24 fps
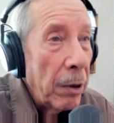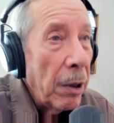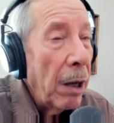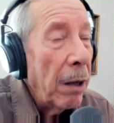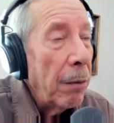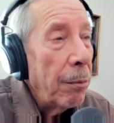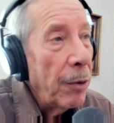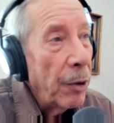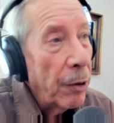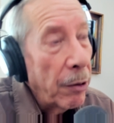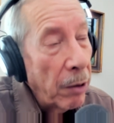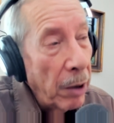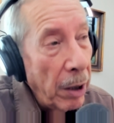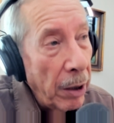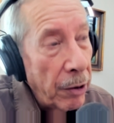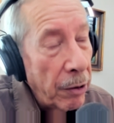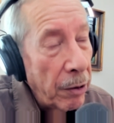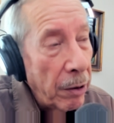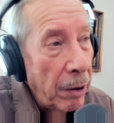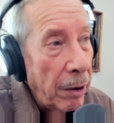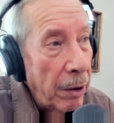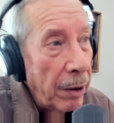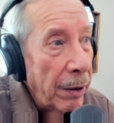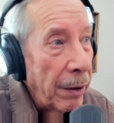I'm a
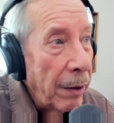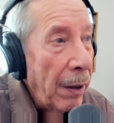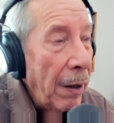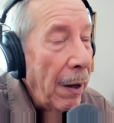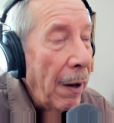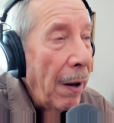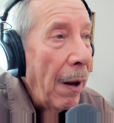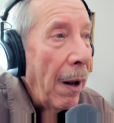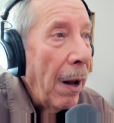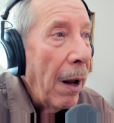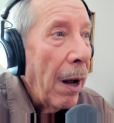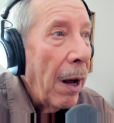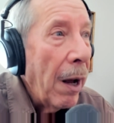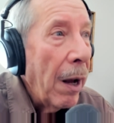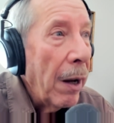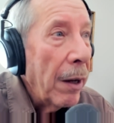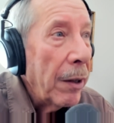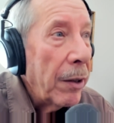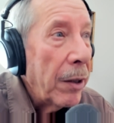treasurer, and I